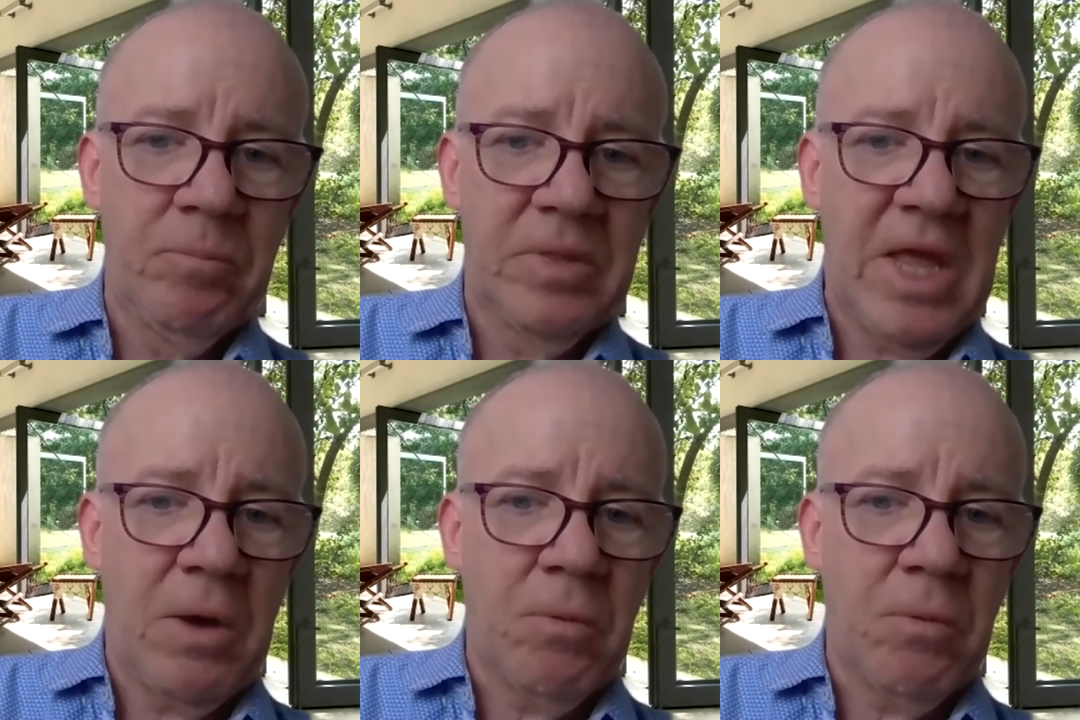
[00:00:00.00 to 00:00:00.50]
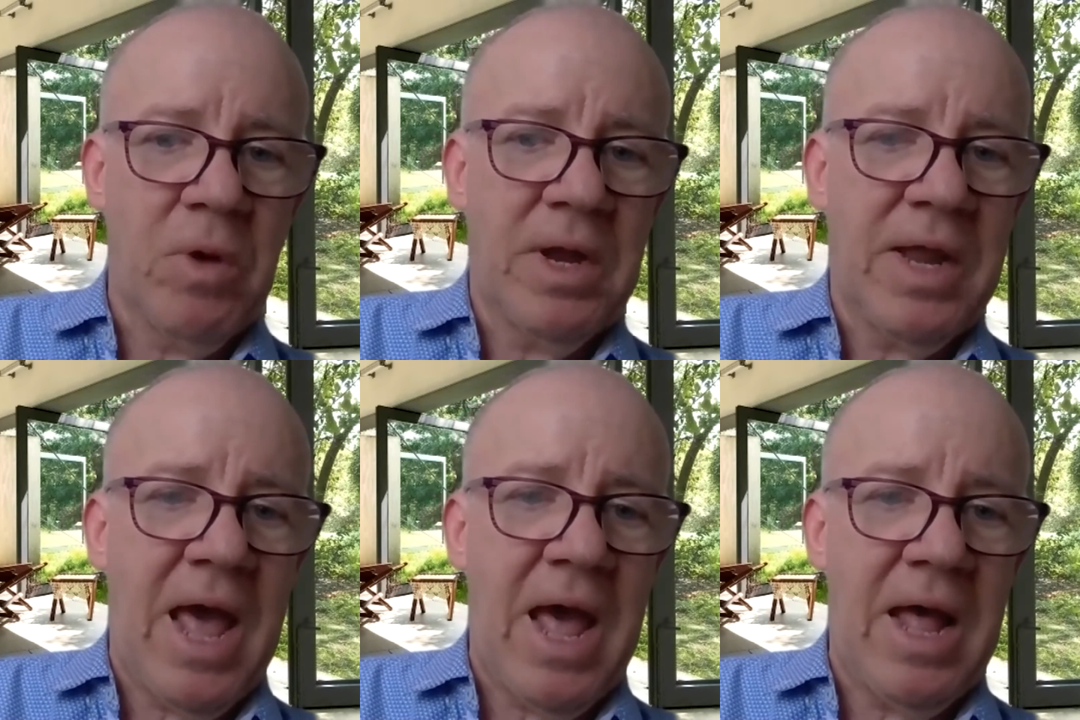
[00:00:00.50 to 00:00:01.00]
They
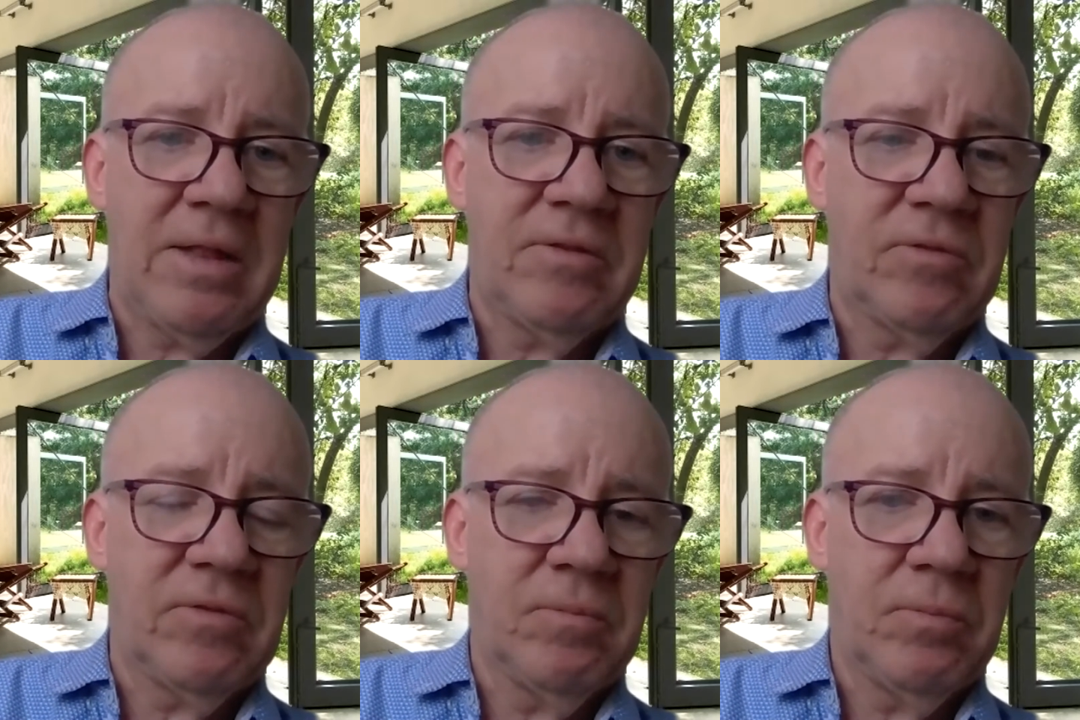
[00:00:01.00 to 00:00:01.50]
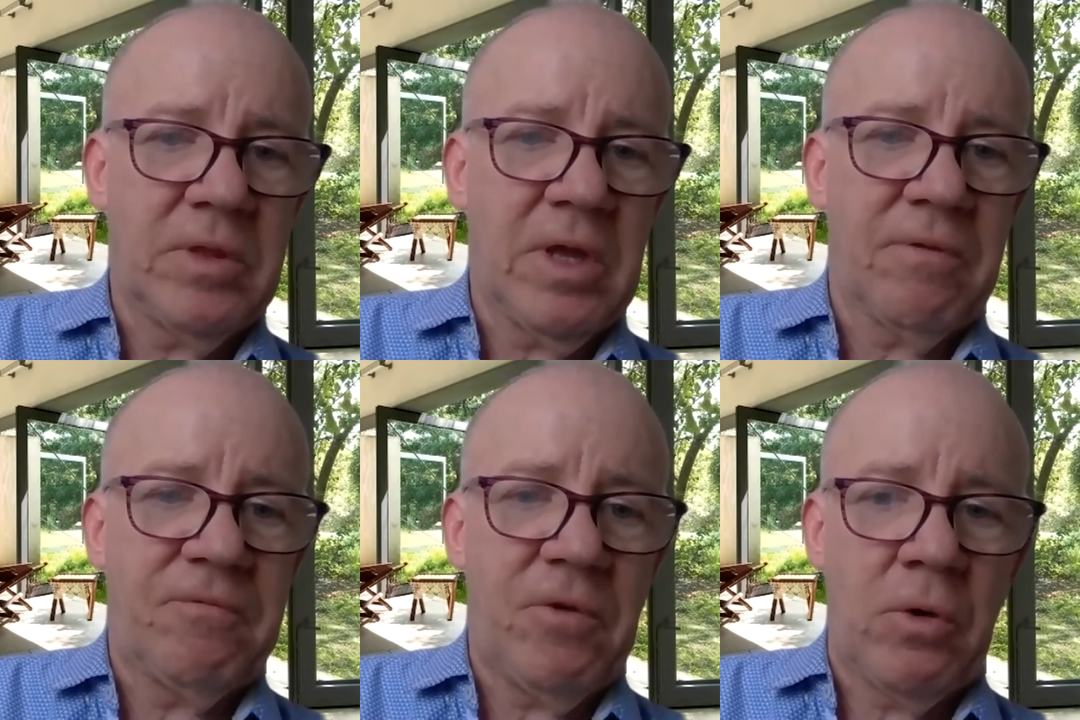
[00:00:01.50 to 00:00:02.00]
run ads, their
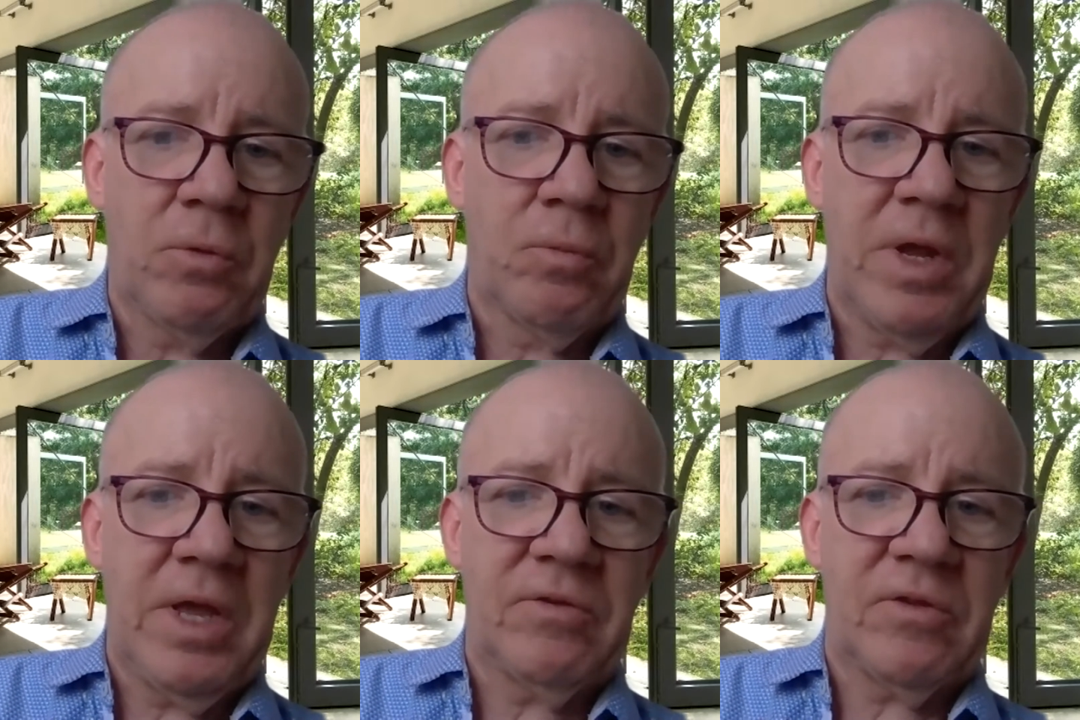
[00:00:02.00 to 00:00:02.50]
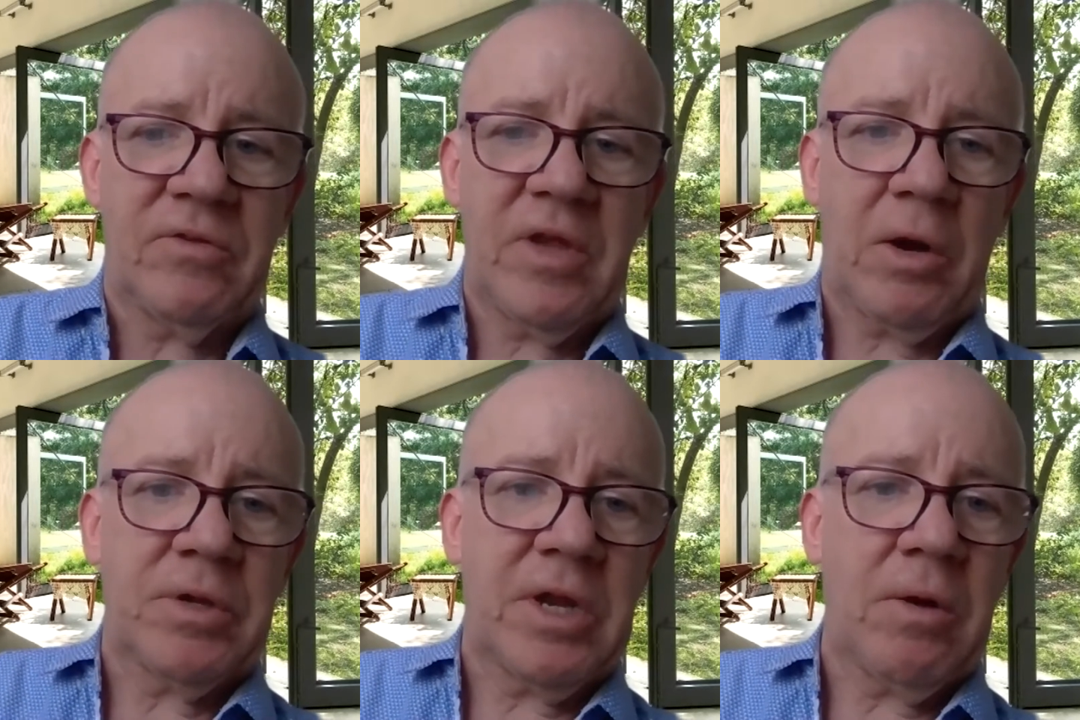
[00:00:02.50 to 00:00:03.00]
phone rings, a
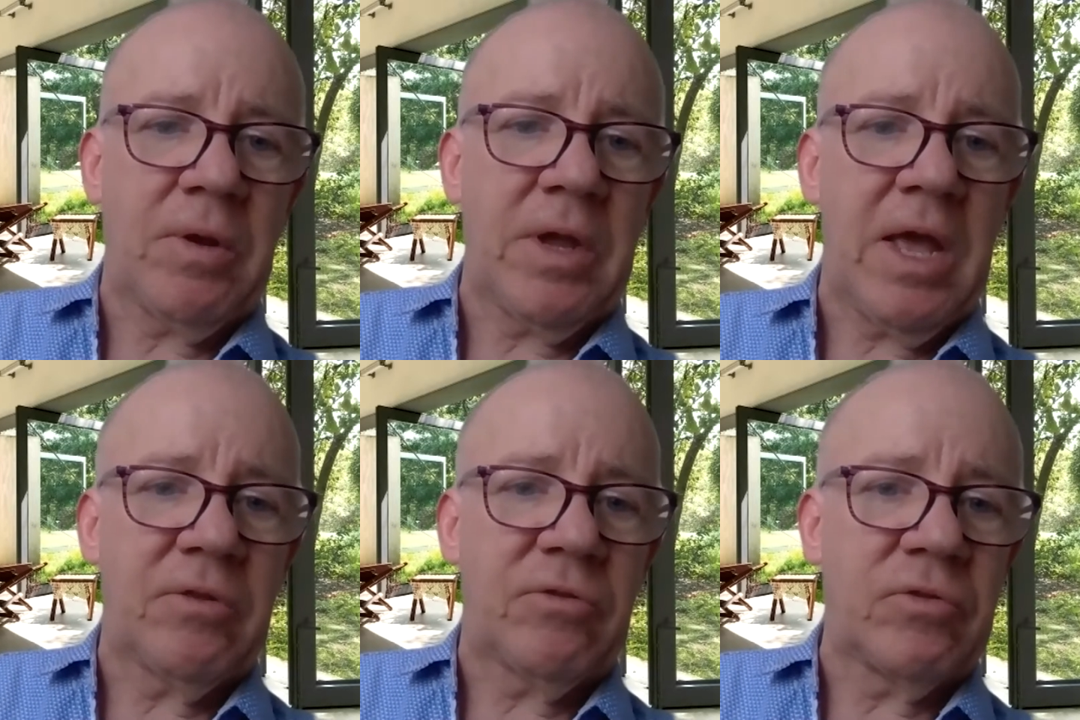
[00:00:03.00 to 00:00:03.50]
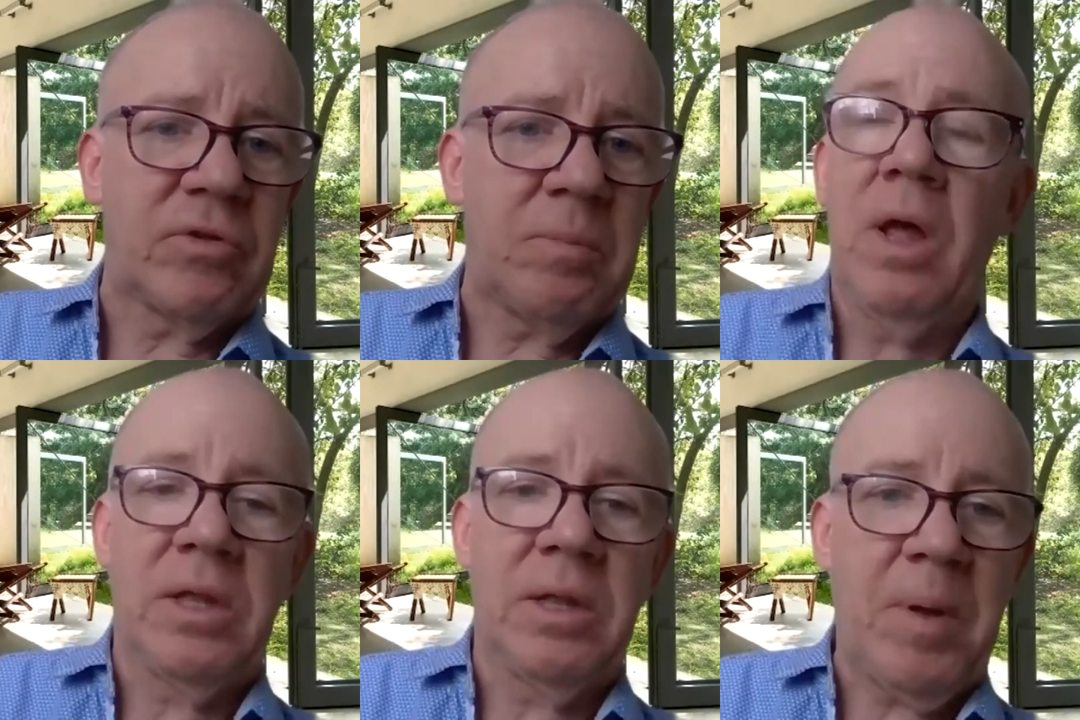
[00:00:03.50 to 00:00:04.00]
secretary answers it,
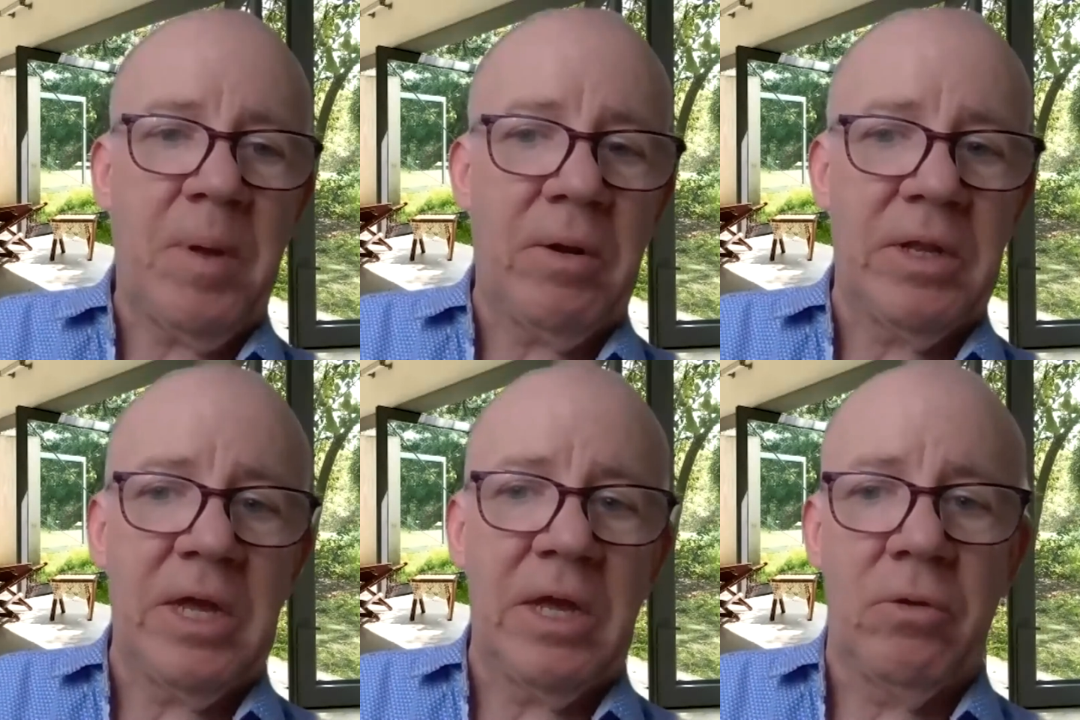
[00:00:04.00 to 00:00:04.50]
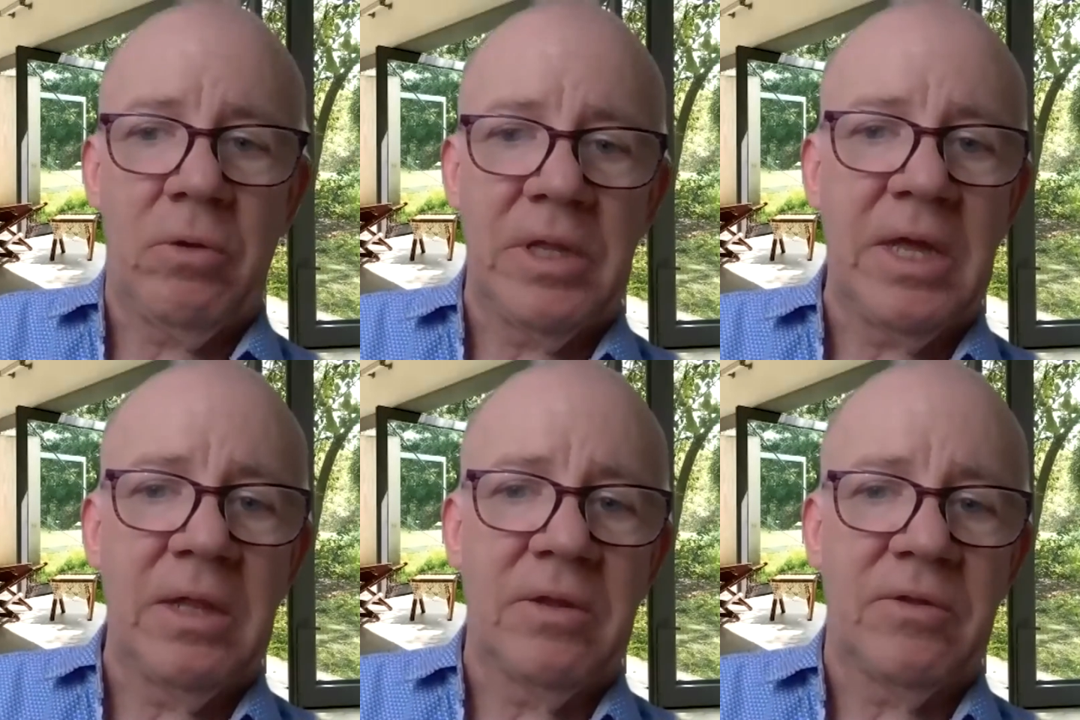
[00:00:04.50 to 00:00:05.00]
a paralegal, a
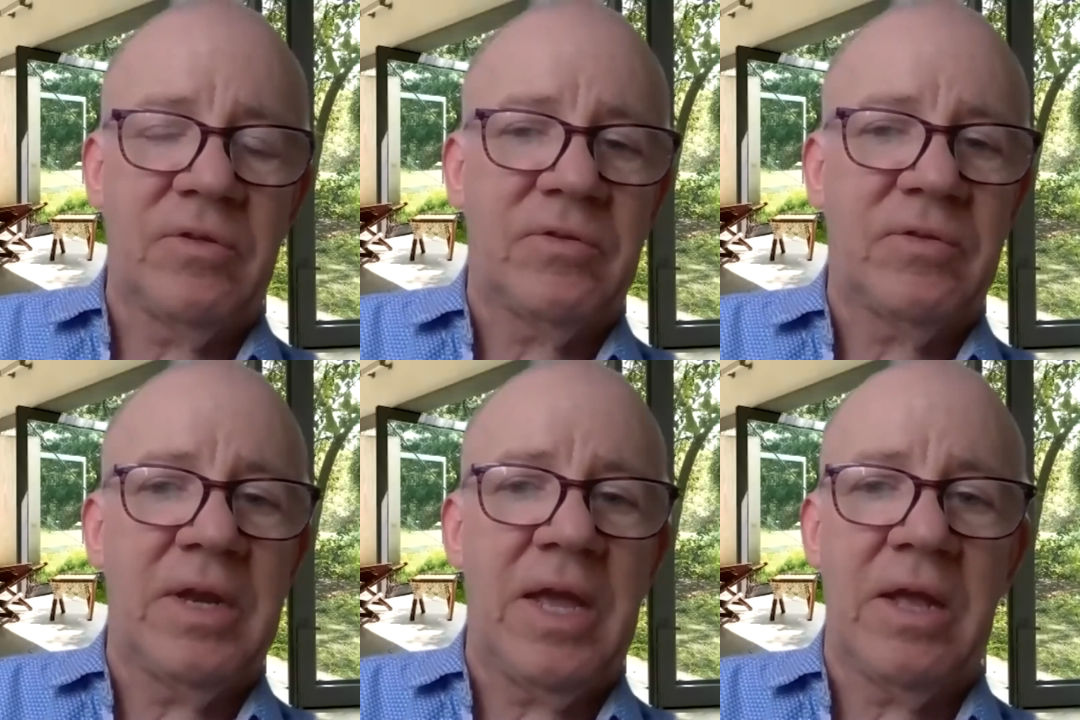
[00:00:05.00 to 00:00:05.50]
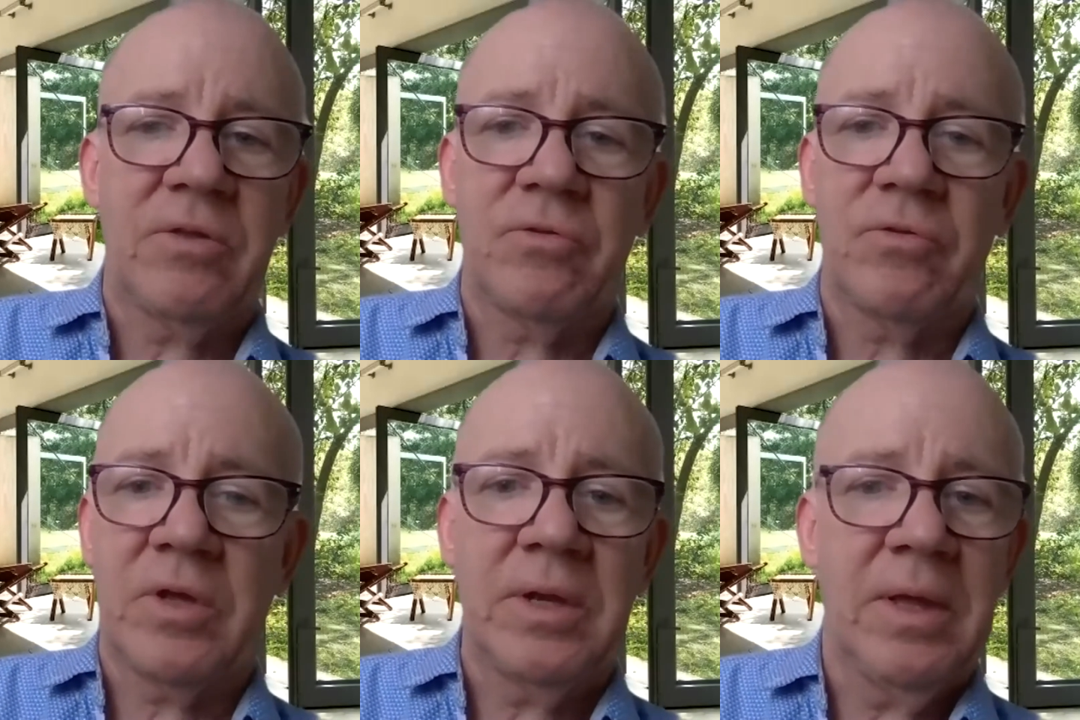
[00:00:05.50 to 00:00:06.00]
legal assistant
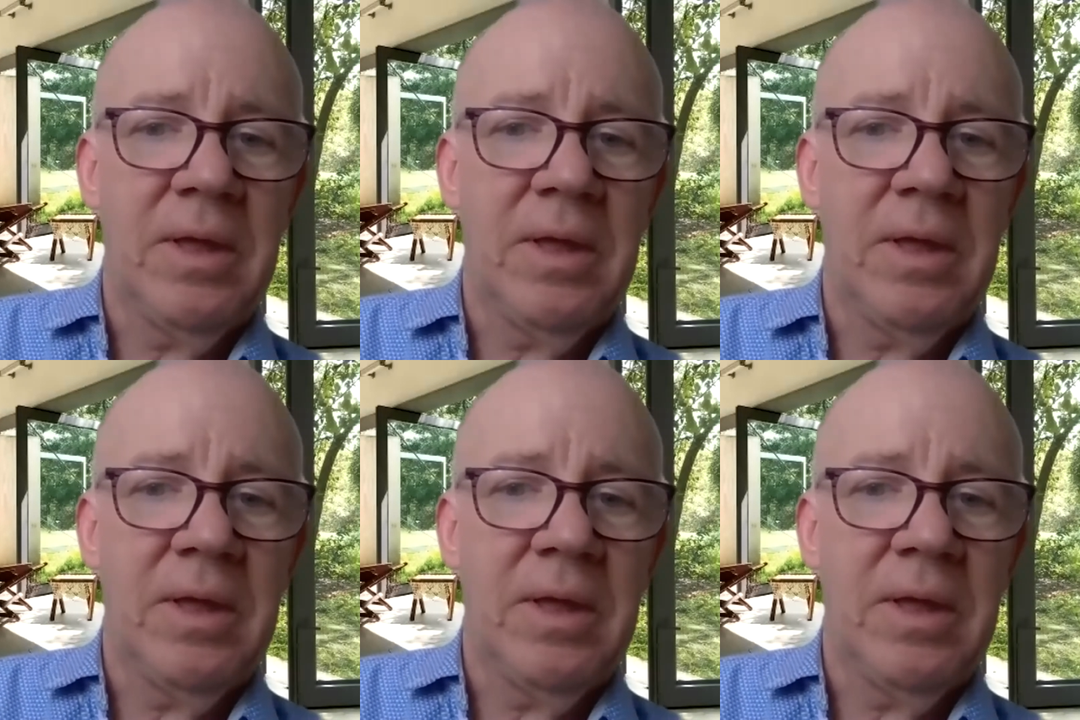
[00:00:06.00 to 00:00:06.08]
answers it.